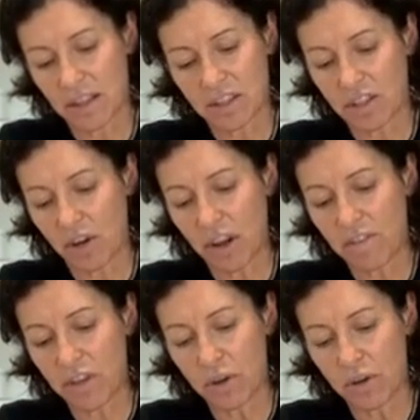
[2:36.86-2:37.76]
so
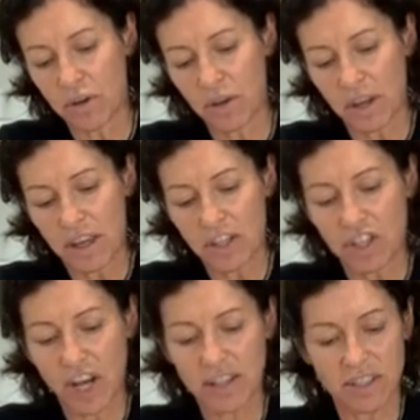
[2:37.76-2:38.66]
if you
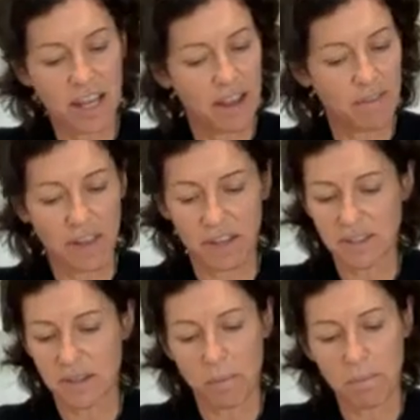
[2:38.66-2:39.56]
just have
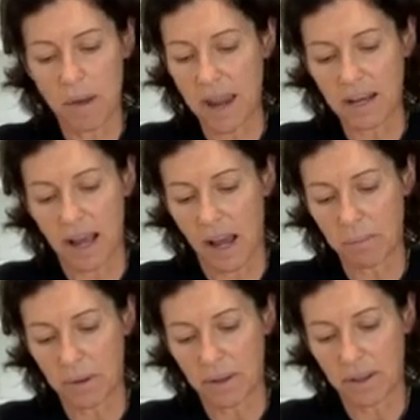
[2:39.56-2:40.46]
this made up